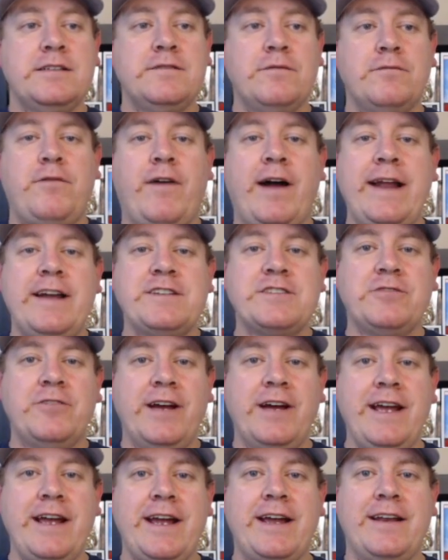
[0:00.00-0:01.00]
financial
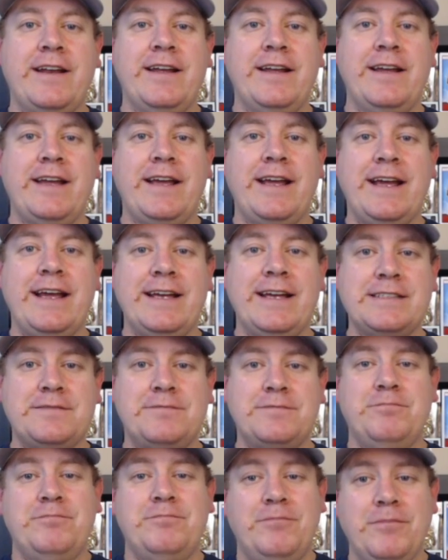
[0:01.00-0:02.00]
aid
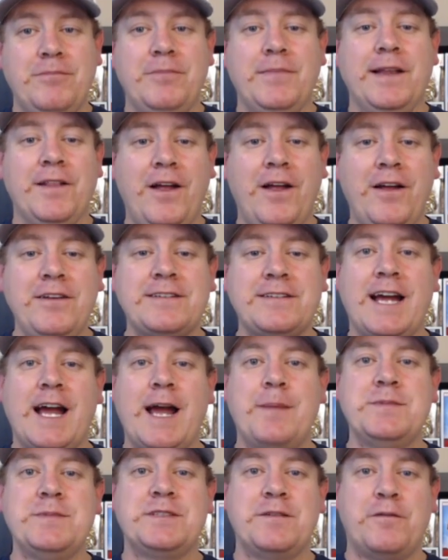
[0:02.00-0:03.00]
is a lot of
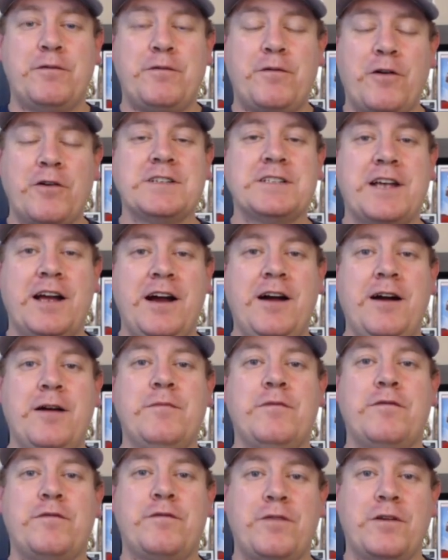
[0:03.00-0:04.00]
times first
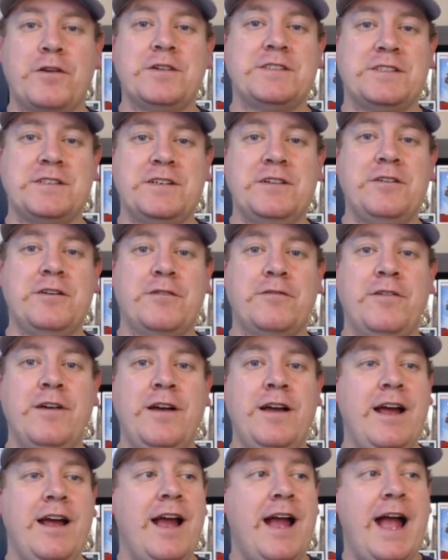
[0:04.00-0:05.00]
come, first serve
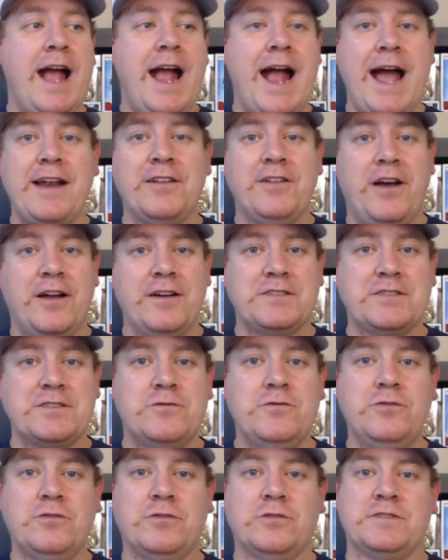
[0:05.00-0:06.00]
at a lot of
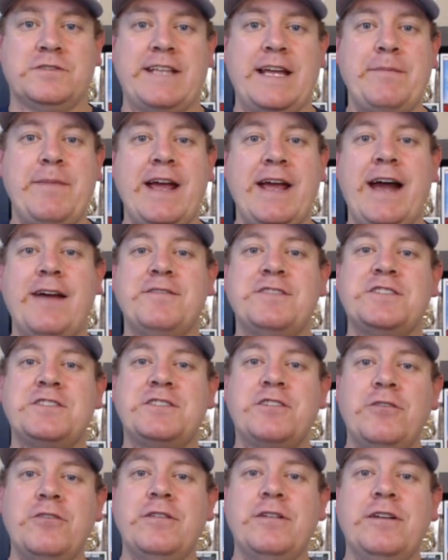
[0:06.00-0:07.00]
schools. They may have
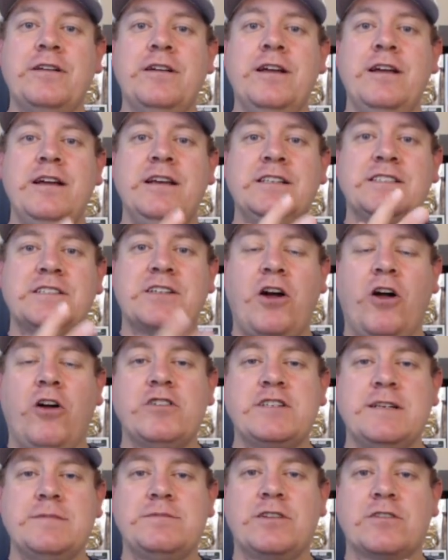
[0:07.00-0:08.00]
certain
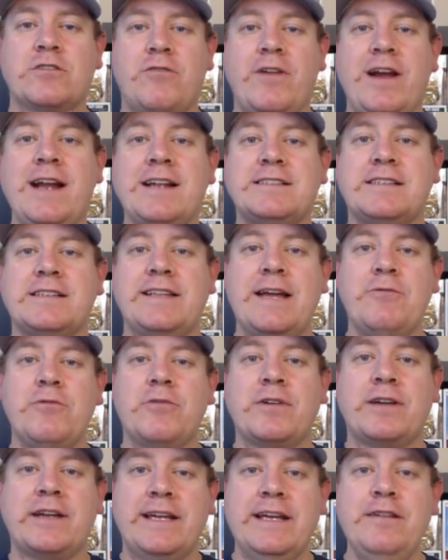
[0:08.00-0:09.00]
scholarships or grants that they
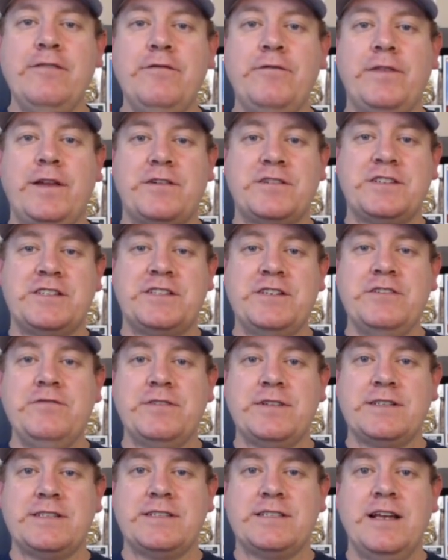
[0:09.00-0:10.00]
will give their
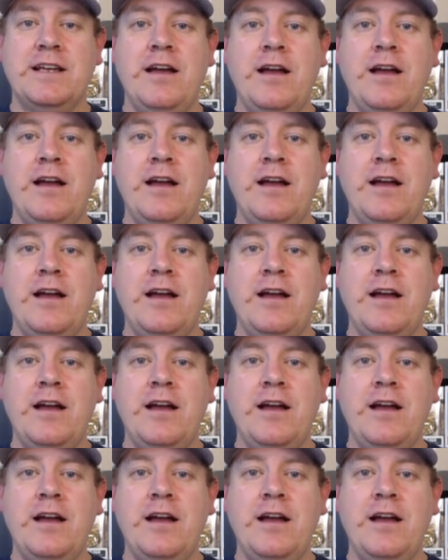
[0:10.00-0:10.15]
students